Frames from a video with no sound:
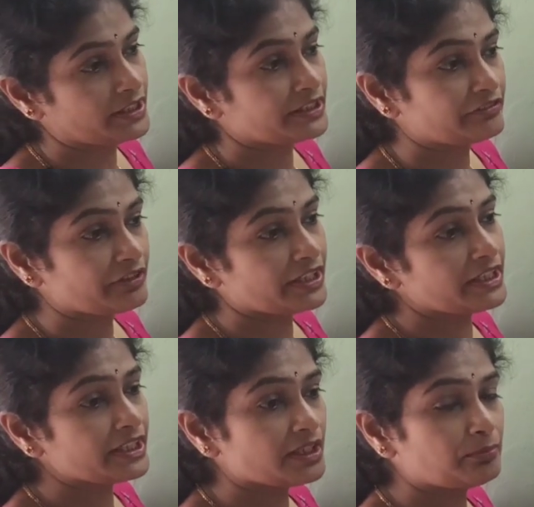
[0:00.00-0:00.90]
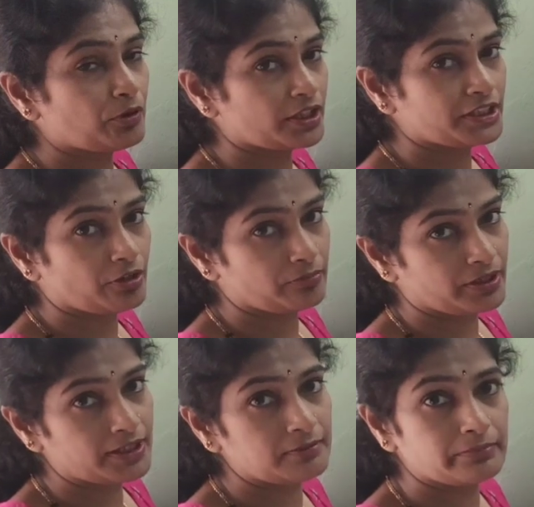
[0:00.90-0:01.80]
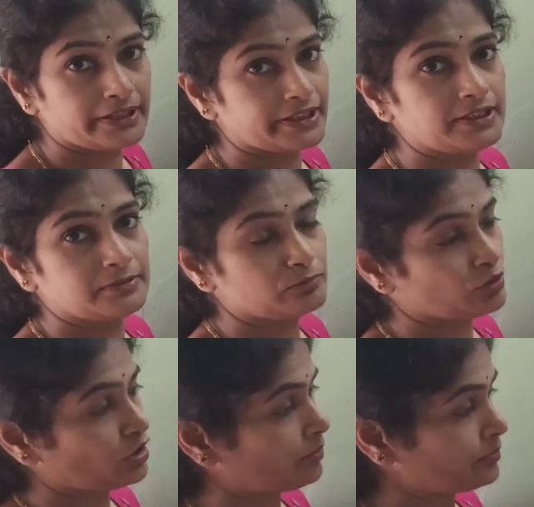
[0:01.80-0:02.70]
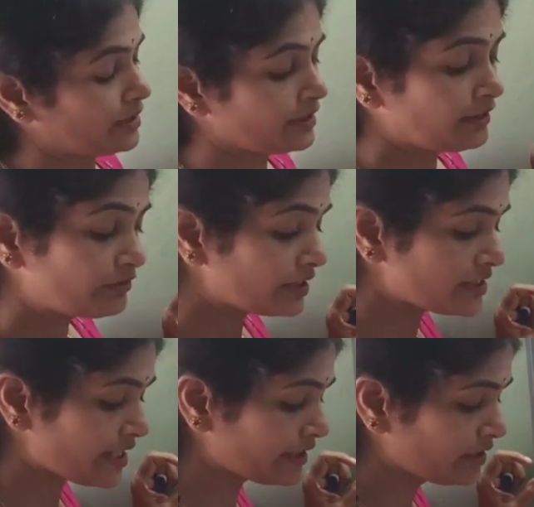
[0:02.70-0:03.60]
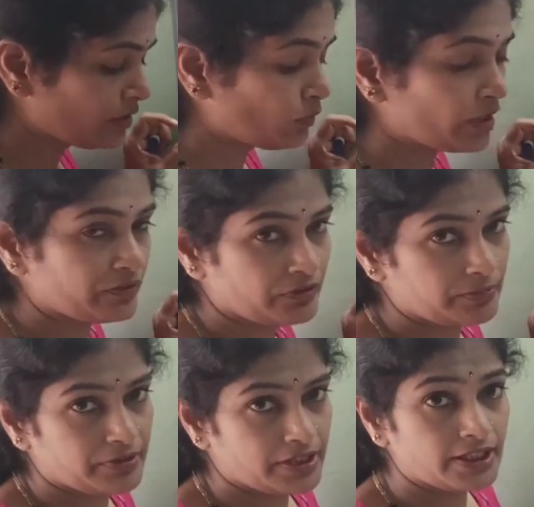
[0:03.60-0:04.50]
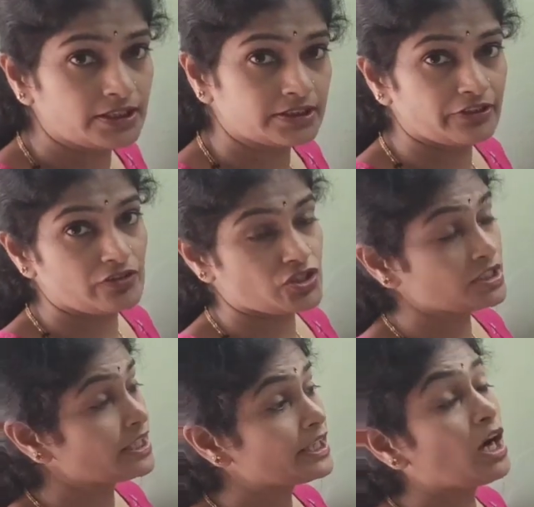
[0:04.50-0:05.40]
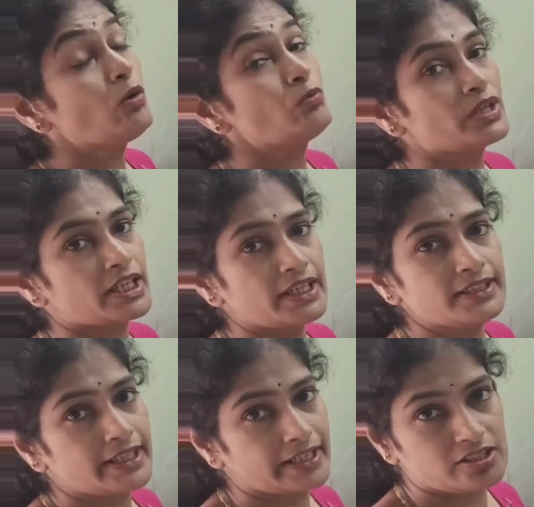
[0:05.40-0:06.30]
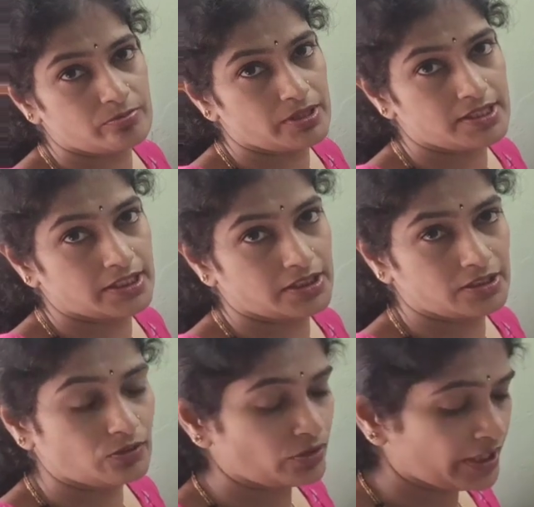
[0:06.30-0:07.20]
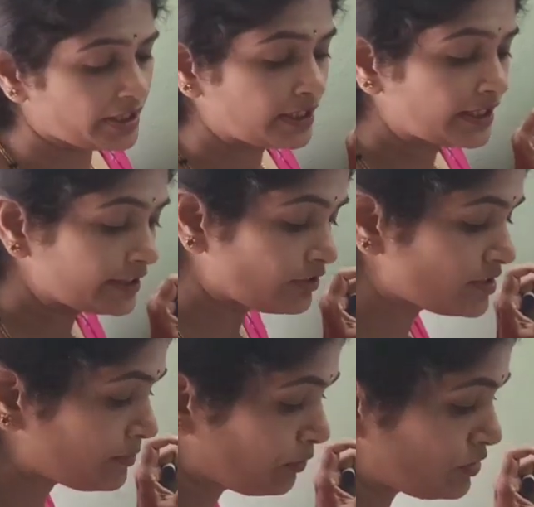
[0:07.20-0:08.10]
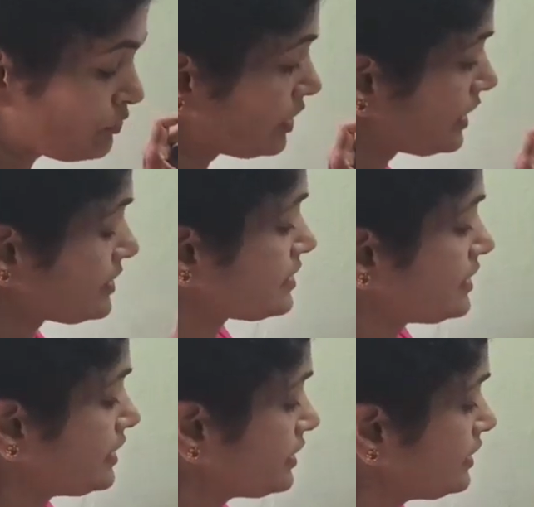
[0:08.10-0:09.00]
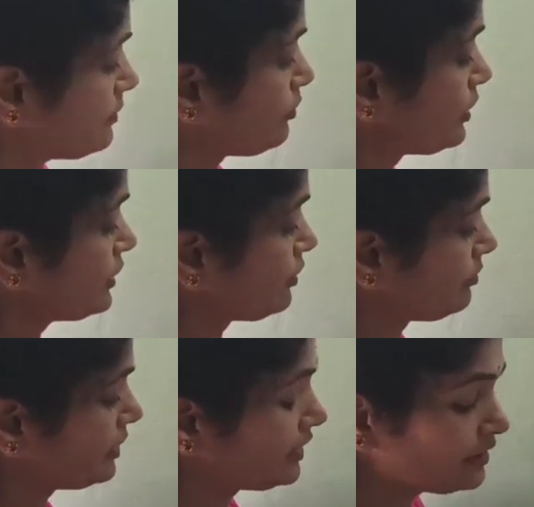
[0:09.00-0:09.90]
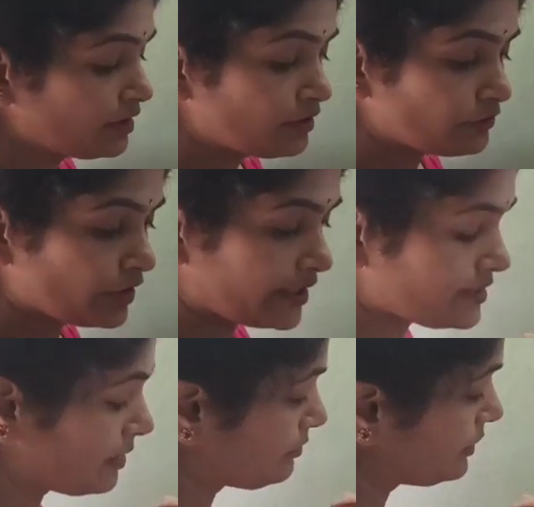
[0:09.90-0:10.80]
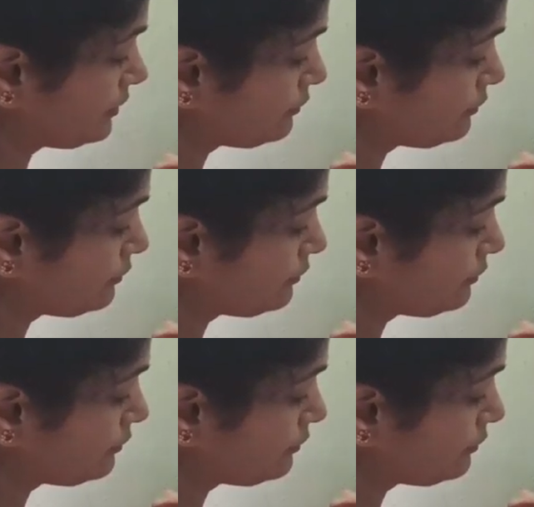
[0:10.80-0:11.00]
Dividing a polynomial by a monomial. We will check what will be the division and how we can express it. Okay. Now suppose we consider a polynomial, for example